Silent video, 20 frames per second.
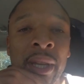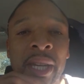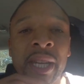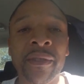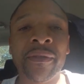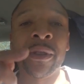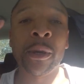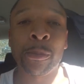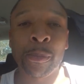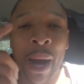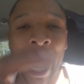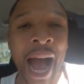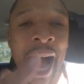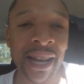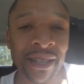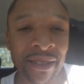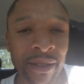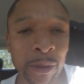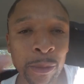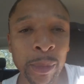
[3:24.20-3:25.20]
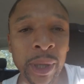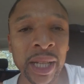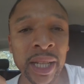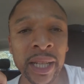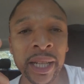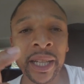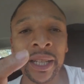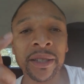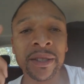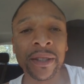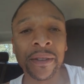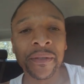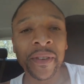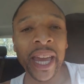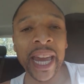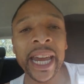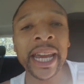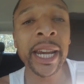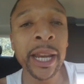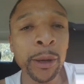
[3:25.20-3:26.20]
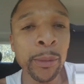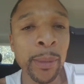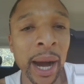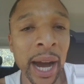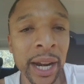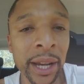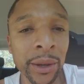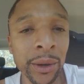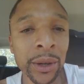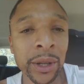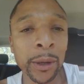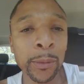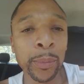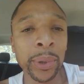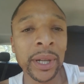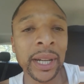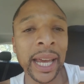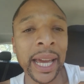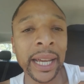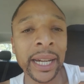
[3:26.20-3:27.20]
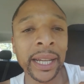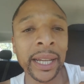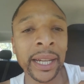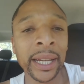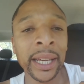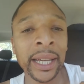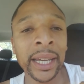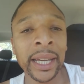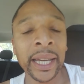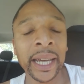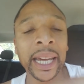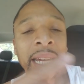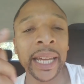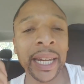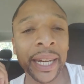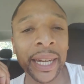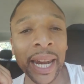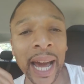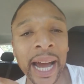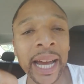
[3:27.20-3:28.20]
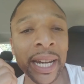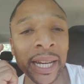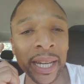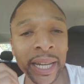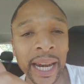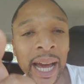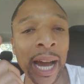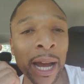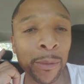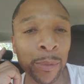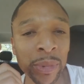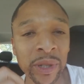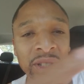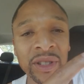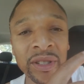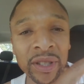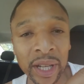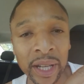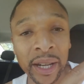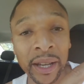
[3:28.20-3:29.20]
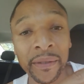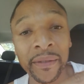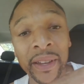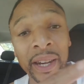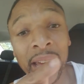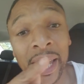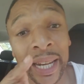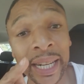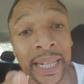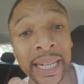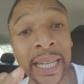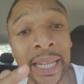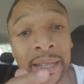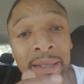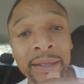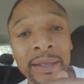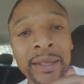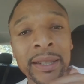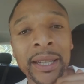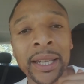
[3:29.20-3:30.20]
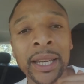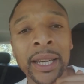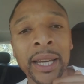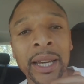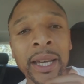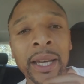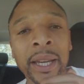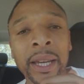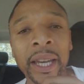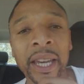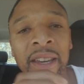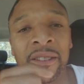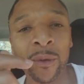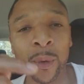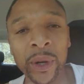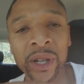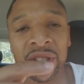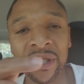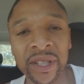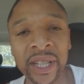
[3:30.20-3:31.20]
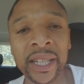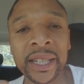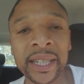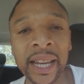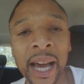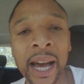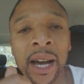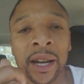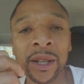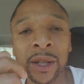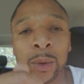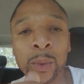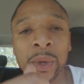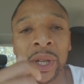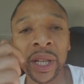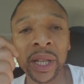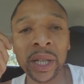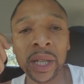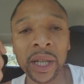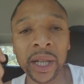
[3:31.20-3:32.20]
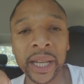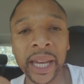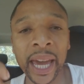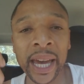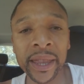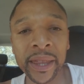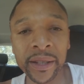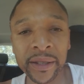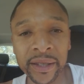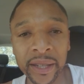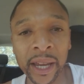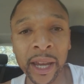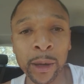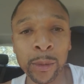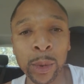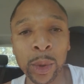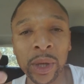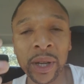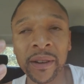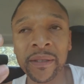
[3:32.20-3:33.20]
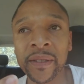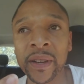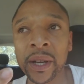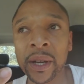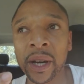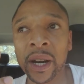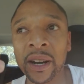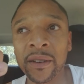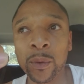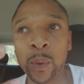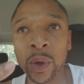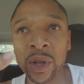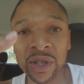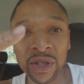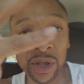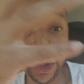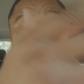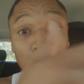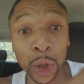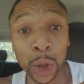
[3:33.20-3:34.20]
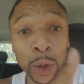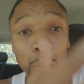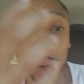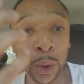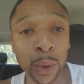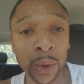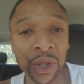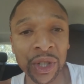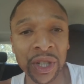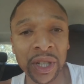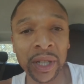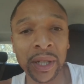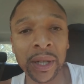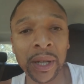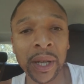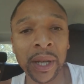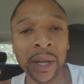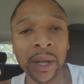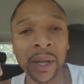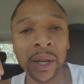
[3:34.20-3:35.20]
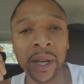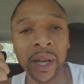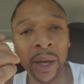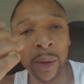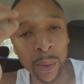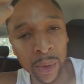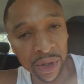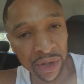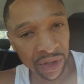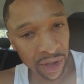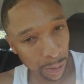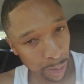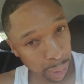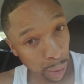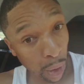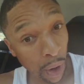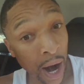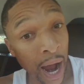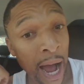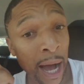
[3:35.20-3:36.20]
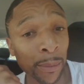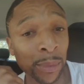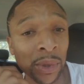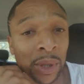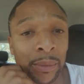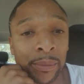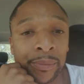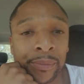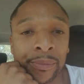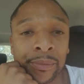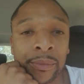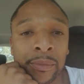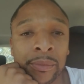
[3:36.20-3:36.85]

If the possibilities of anybody on the planet, in 99% of it at least, if we sit down and we look at the table of what's the solution and what's the problem,